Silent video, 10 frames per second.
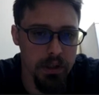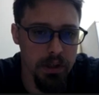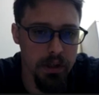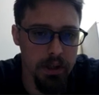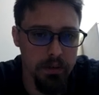
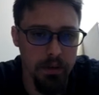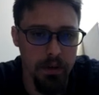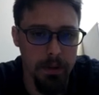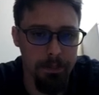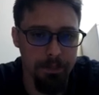that
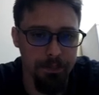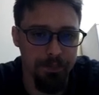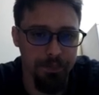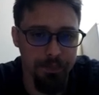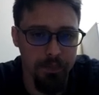
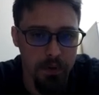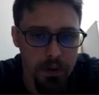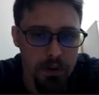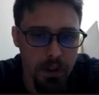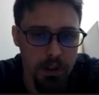
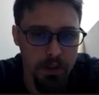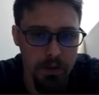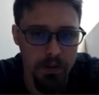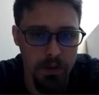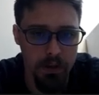you can
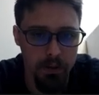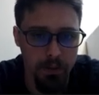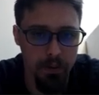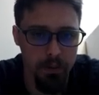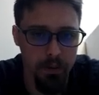see that those
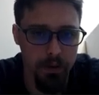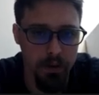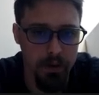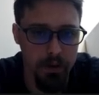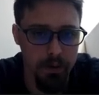four moves are
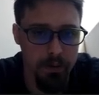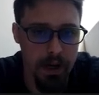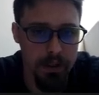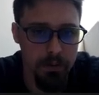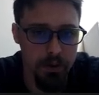the
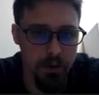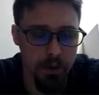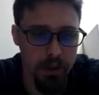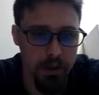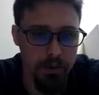vast
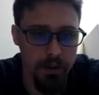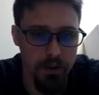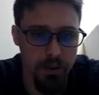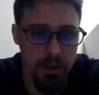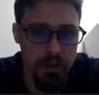majority of
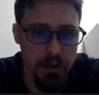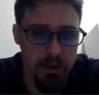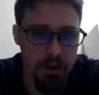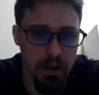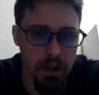situations.
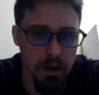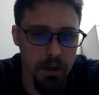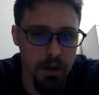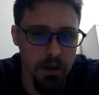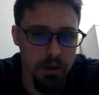
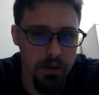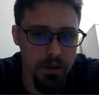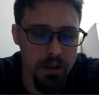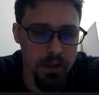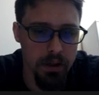
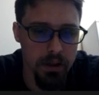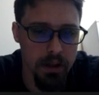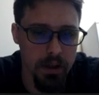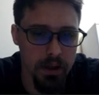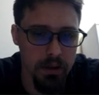Interesting
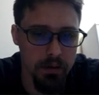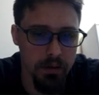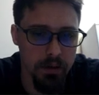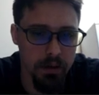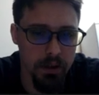that
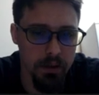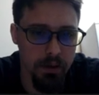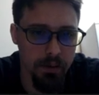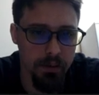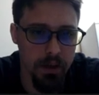the
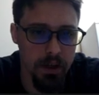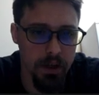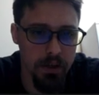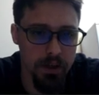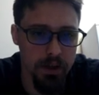
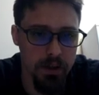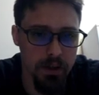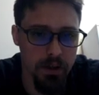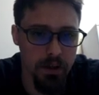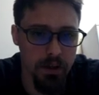Tarrasch
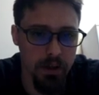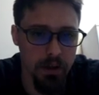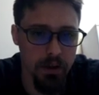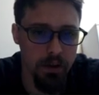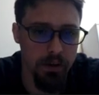
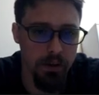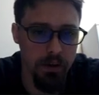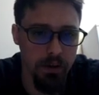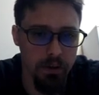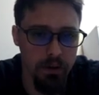is
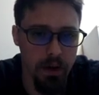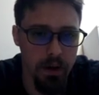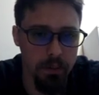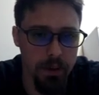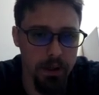not
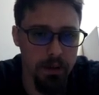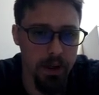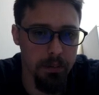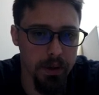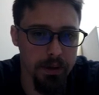played that
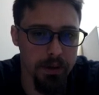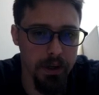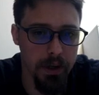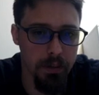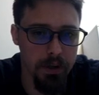much in
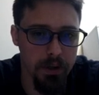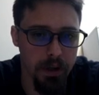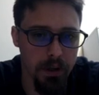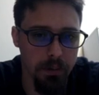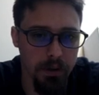amateur
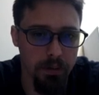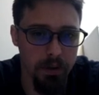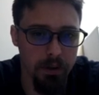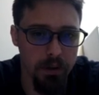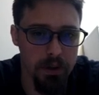games. If we
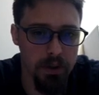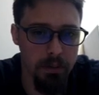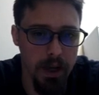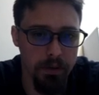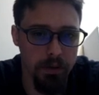switch to
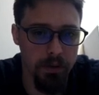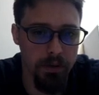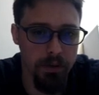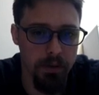masters,